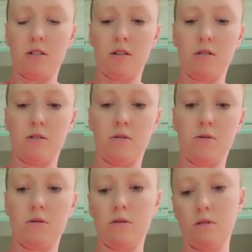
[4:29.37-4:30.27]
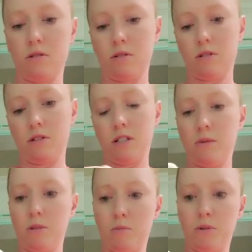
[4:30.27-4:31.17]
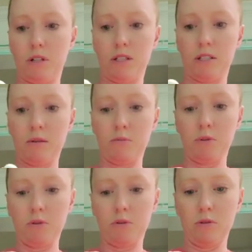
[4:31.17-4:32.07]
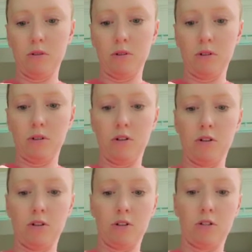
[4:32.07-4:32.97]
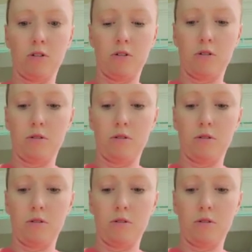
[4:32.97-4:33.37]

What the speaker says: So seems pretty simple. You just